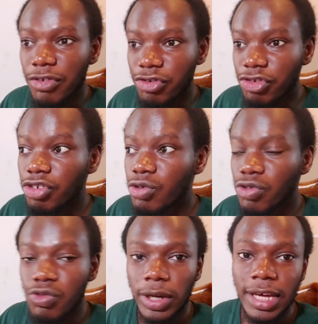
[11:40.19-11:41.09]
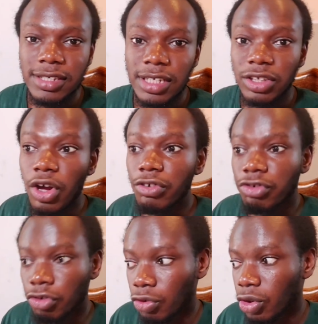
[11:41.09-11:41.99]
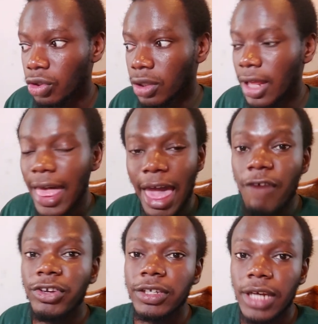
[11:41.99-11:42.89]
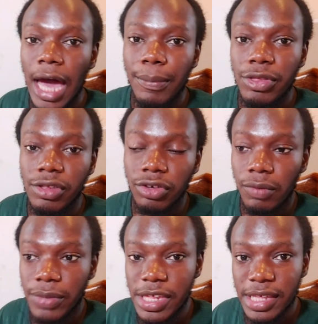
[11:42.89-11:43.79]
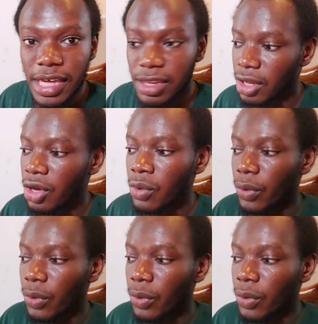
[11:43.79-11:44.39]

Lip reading: you to an extent control everything that happens in your business,